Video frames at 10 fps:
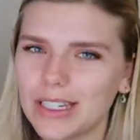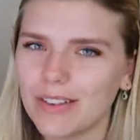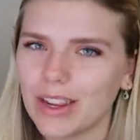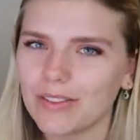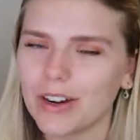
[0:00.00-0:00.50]

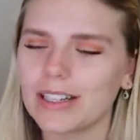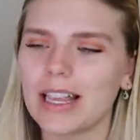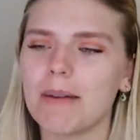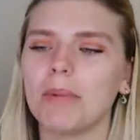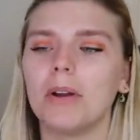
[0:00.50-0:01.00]
giving, for
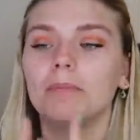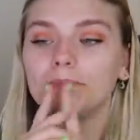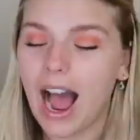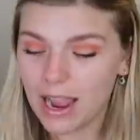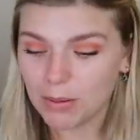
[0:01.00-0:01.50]
example.
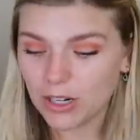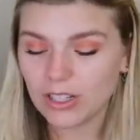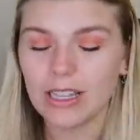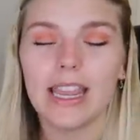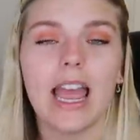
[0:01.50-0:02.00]
I
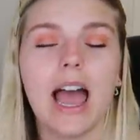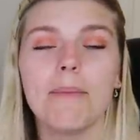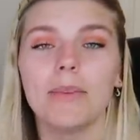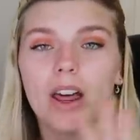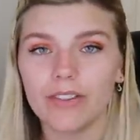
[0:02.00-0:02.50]
personally
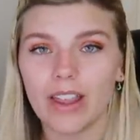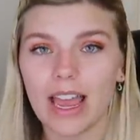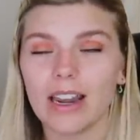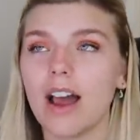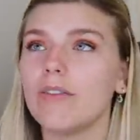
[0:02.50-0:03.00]
am not a
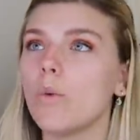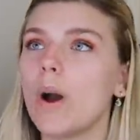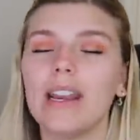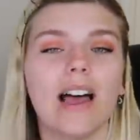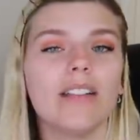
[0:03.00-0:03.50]
fan of a
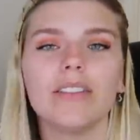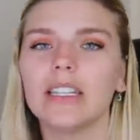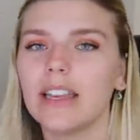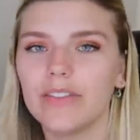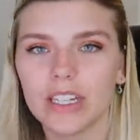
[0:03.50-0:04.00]
white
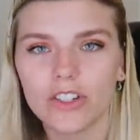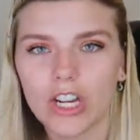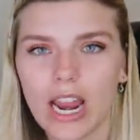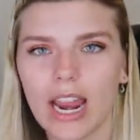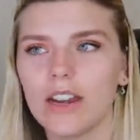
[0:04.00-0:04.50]
elephant gift
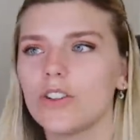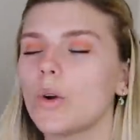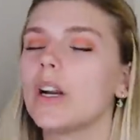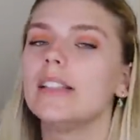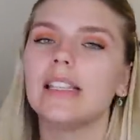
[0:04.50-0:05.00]
exchange
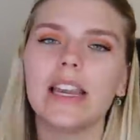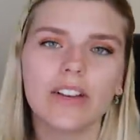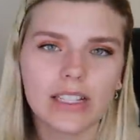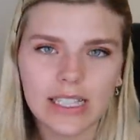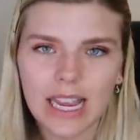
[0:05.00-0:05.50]
or a
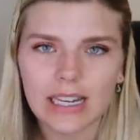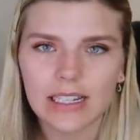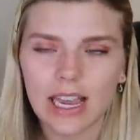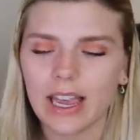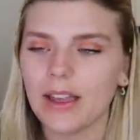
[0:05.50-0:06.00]
secret
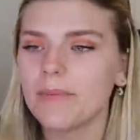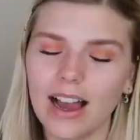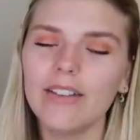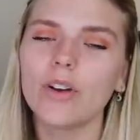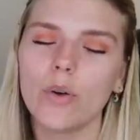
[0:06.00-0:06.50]
Santa.
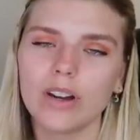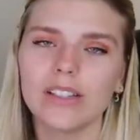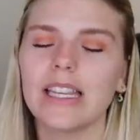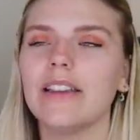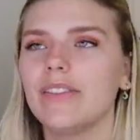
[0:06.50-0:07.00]
Of
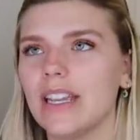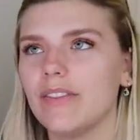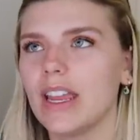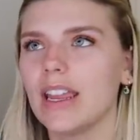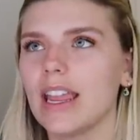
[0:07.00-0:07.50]
course, gift
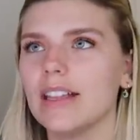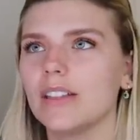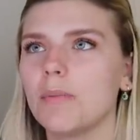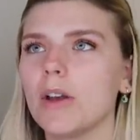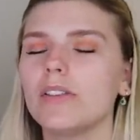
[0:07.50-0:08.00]
giving is
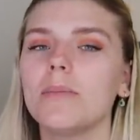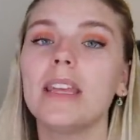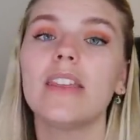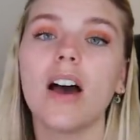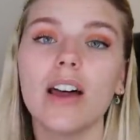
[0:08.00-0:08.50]
supposed to
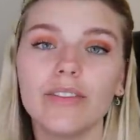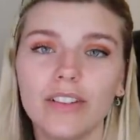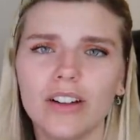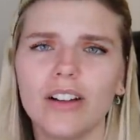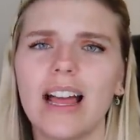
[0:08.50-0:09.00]
be
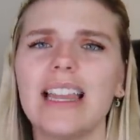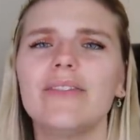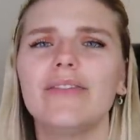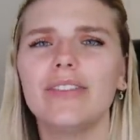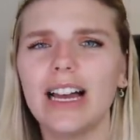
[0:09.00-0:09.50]
thoughtful
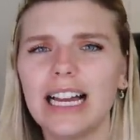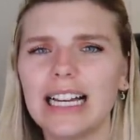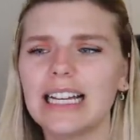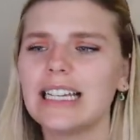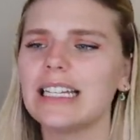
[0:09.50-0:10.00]
and
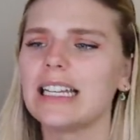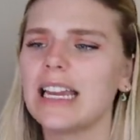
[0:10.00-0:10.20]
fun,